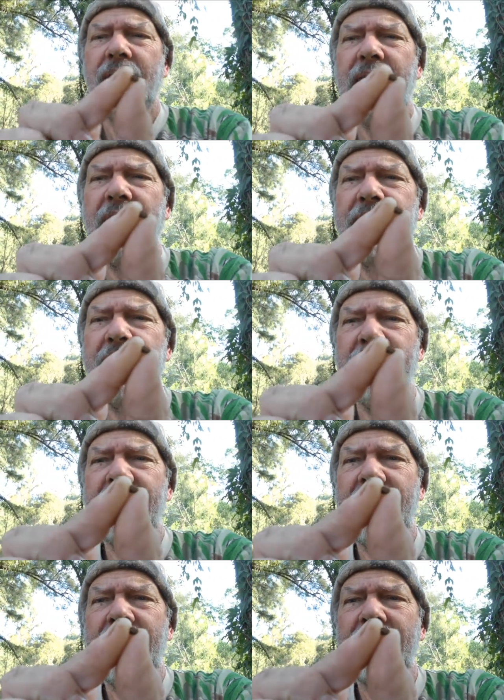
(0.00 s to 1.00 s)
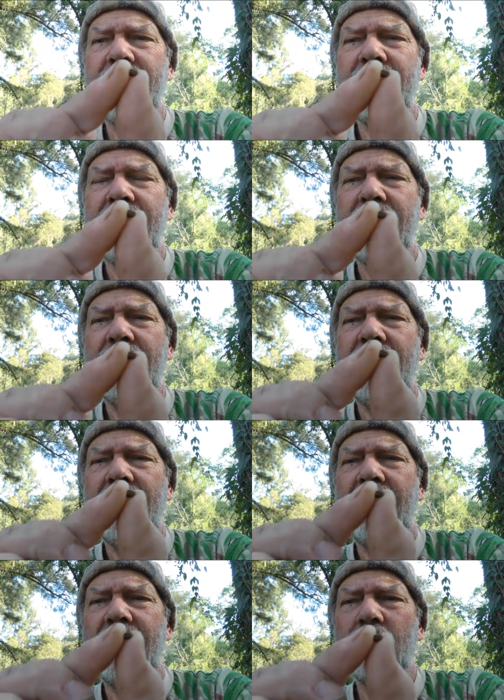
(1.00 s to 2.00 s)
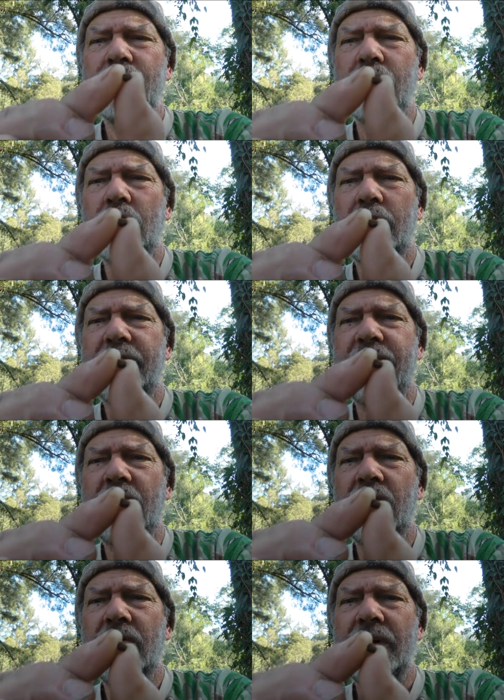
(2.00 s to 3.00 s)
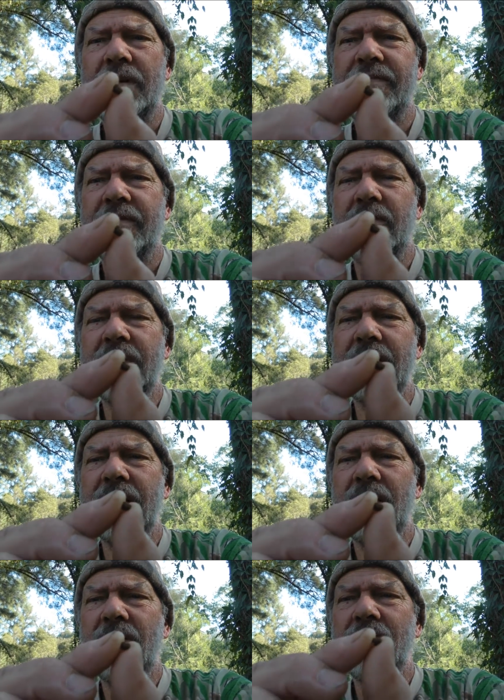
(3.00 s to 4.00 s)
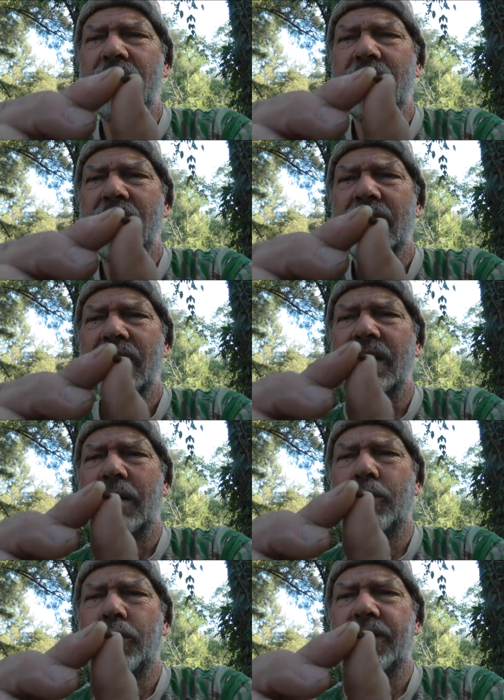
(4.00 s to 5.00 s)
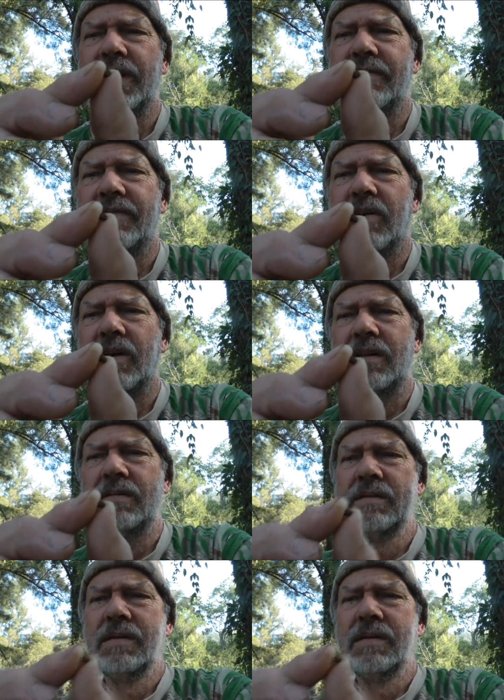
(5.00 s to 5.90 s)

that thing there, and it was all fine gold, and I put it in a vial,